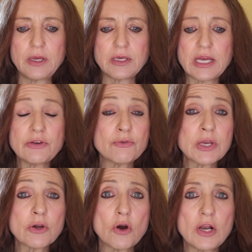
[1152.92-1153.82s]
Can you
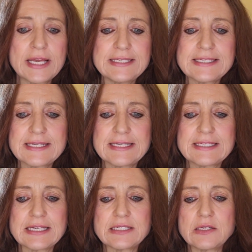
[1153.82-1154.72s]
recall
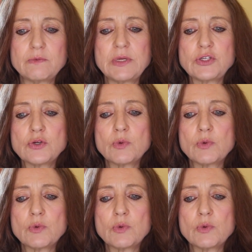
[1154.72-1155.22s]
instances in which you